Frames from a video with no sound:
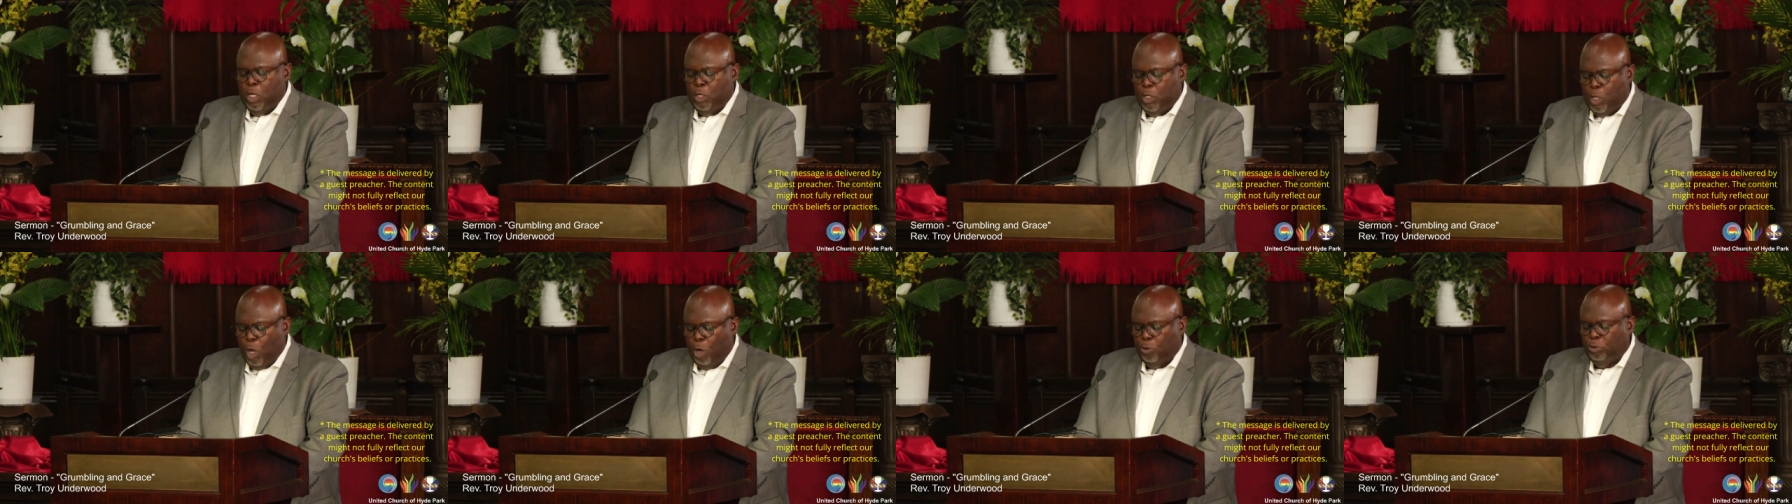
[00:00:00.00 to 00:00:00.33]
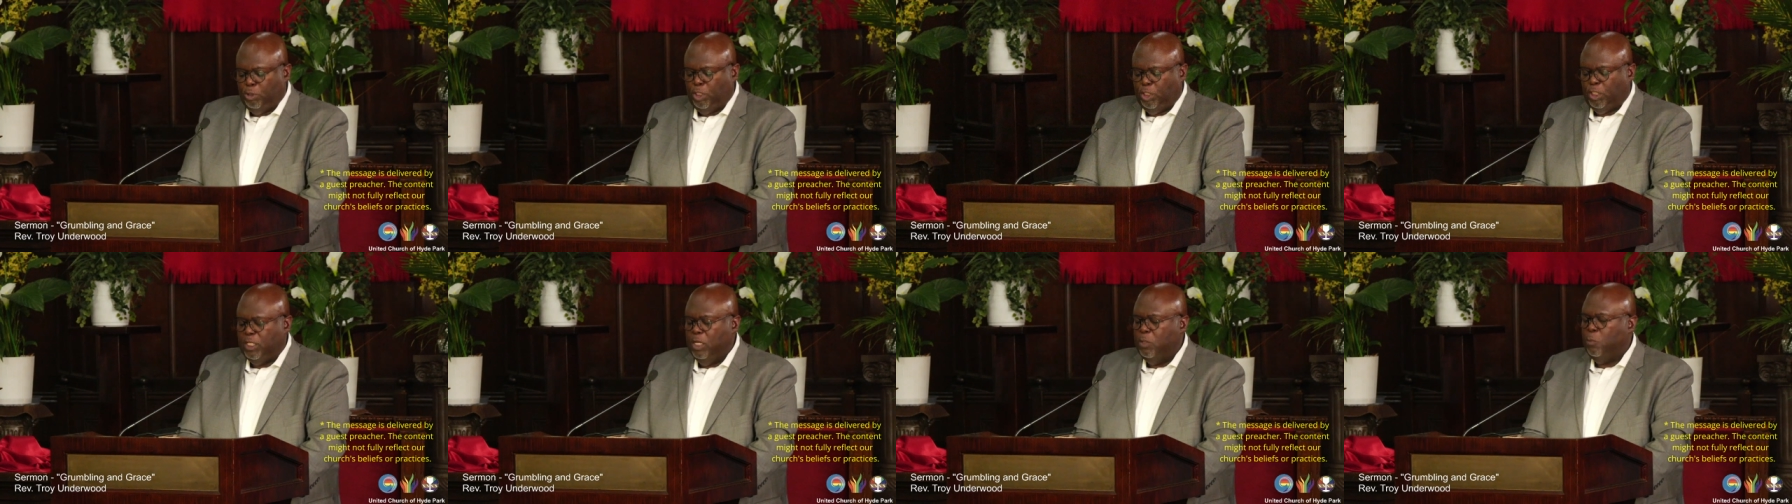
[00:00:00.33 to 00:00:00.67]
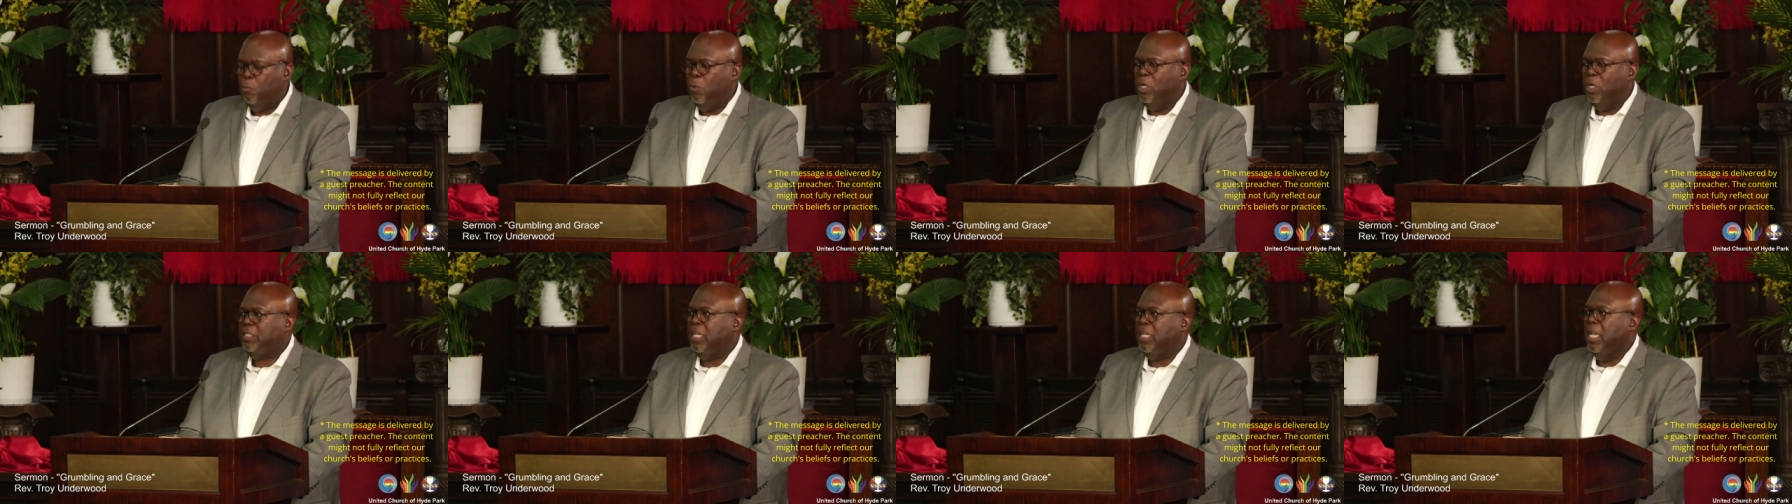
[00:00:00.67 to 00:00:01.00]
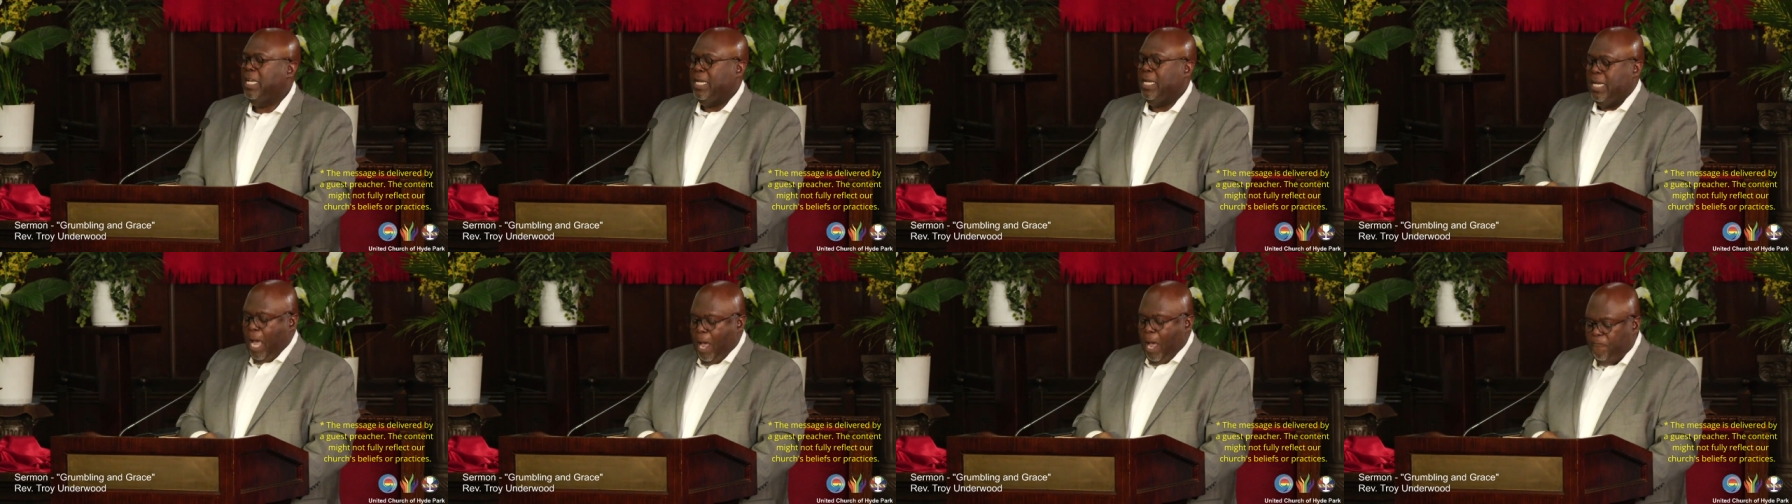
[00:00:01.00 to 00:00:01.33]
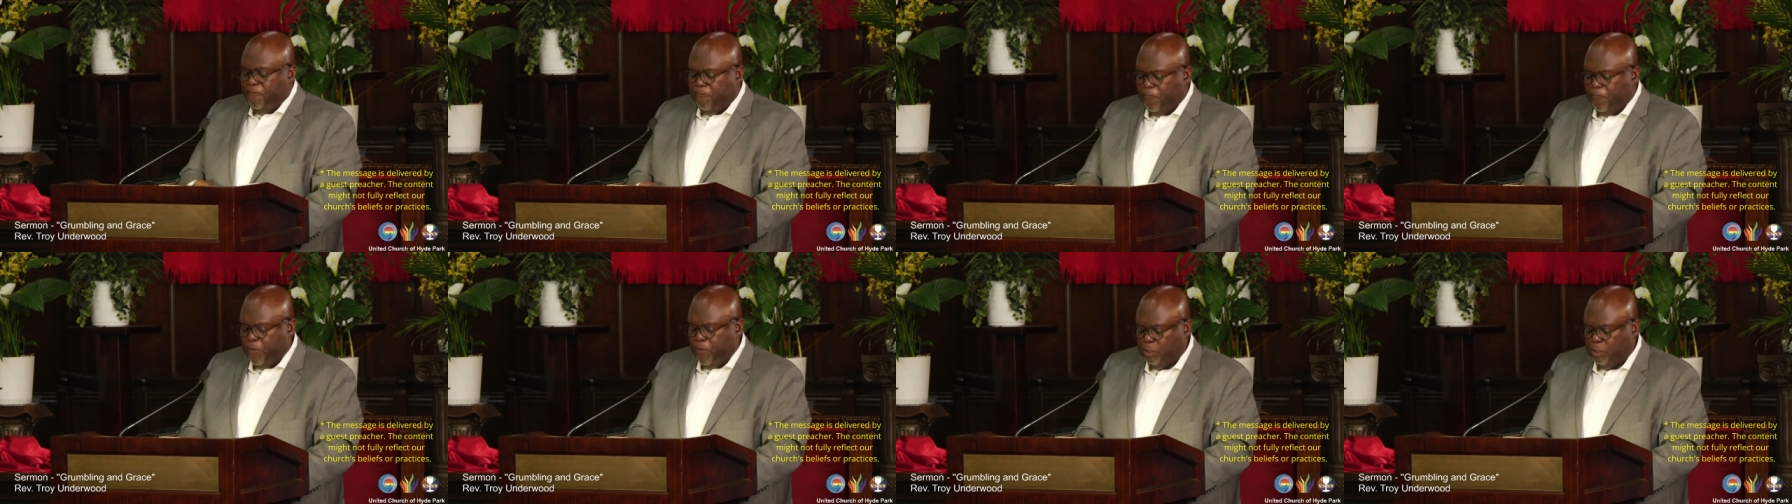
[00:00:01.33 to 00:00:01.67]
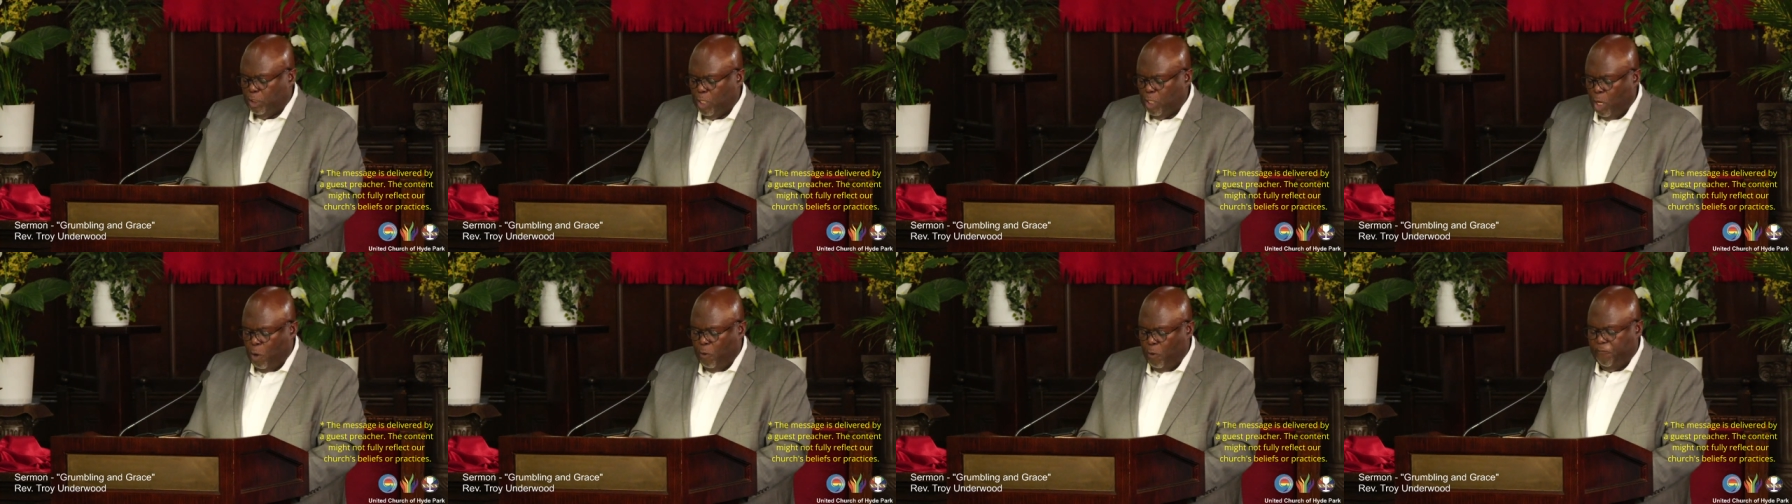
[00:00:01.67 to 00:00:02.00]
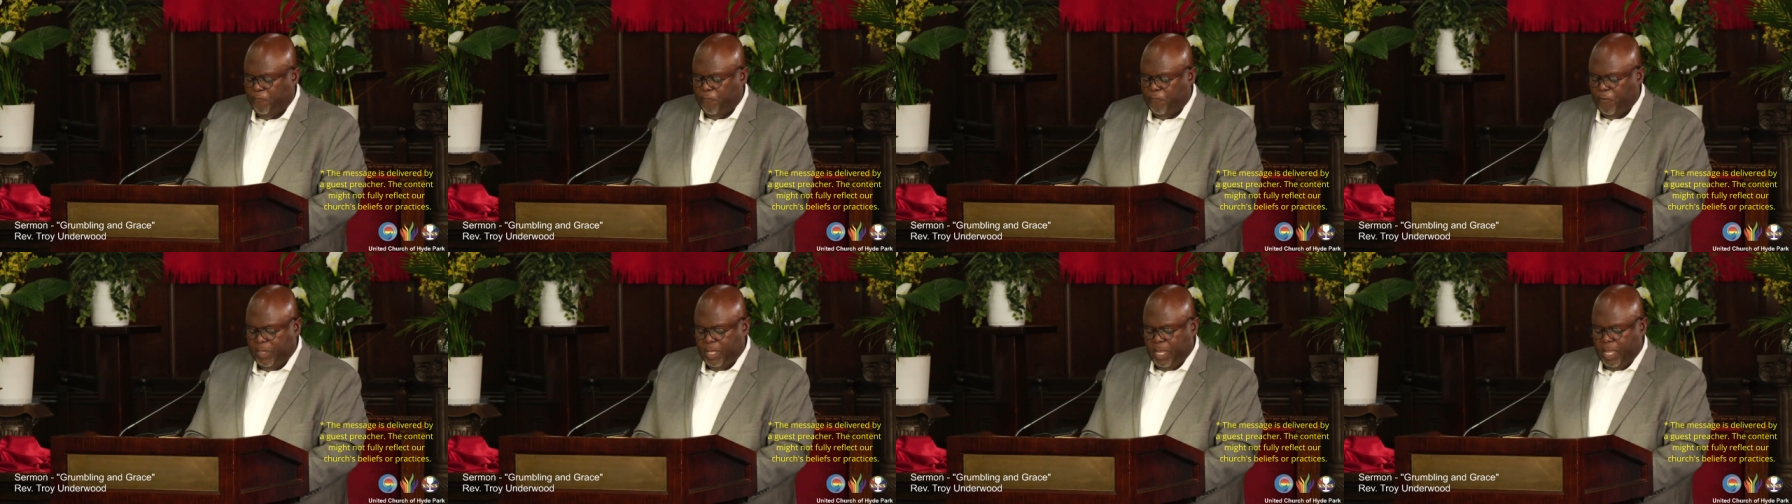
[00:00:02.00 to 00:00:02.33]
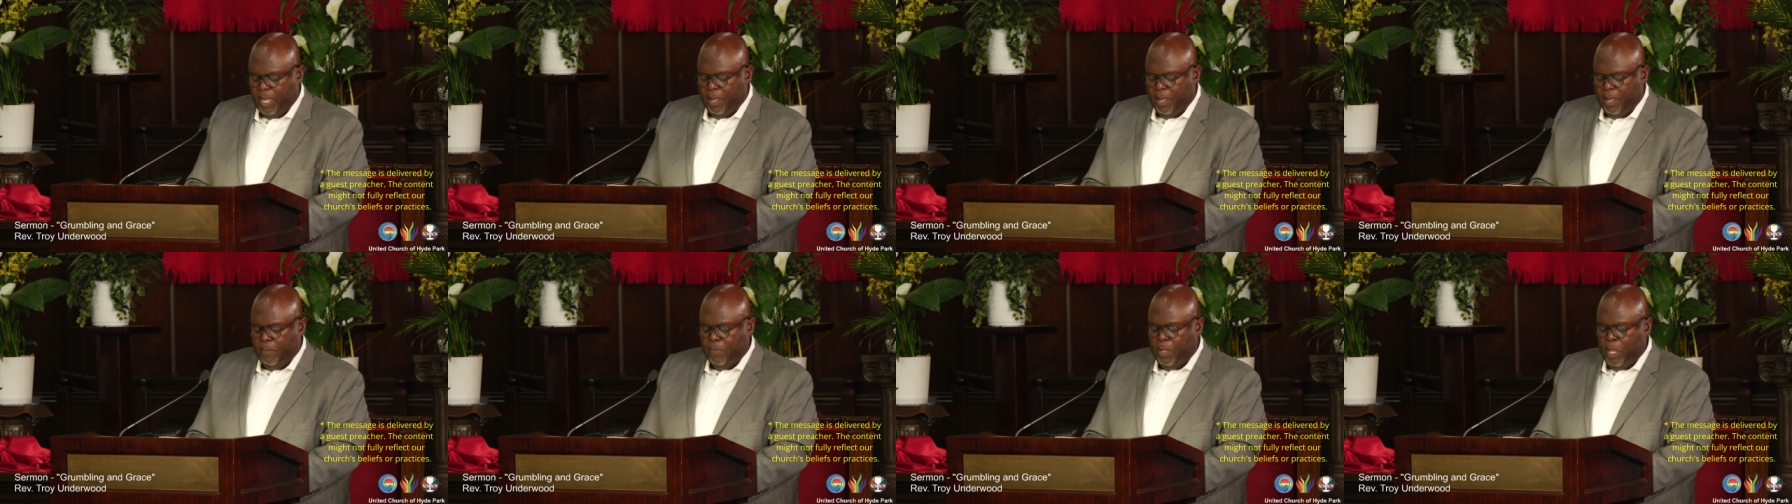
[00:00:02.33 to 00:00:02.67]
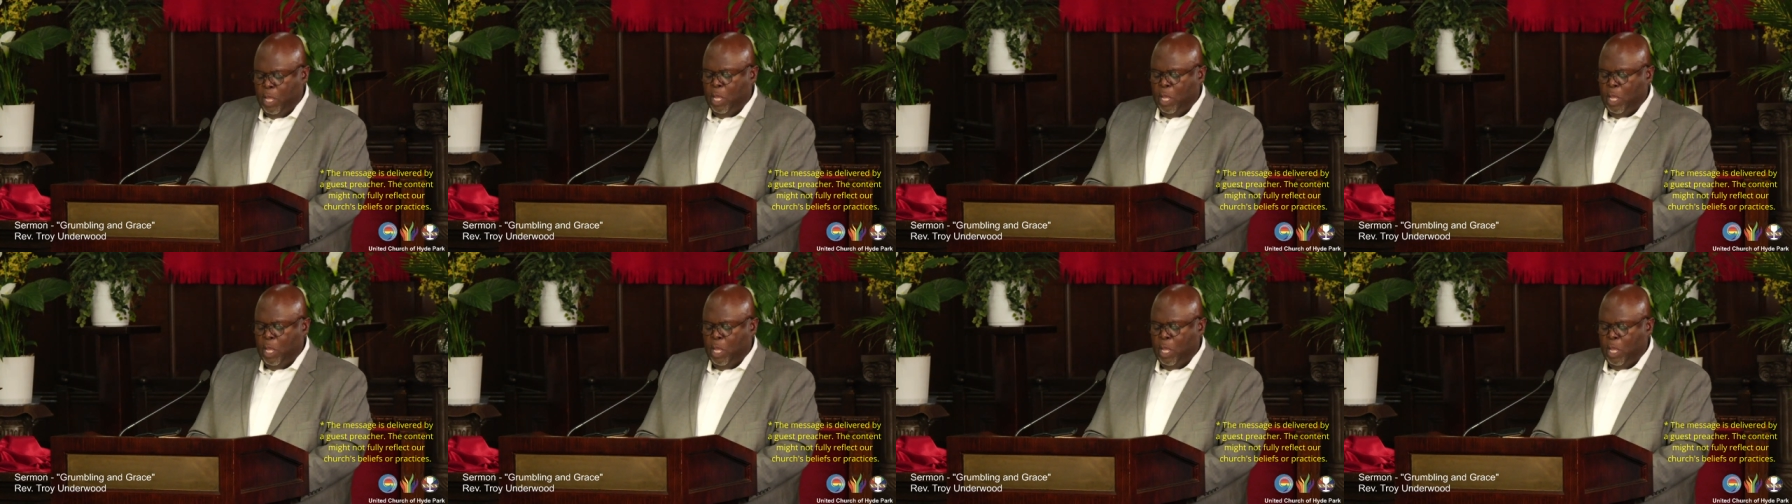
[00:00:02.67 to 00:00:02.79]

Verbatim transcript: Goshen was a comfort zone for them.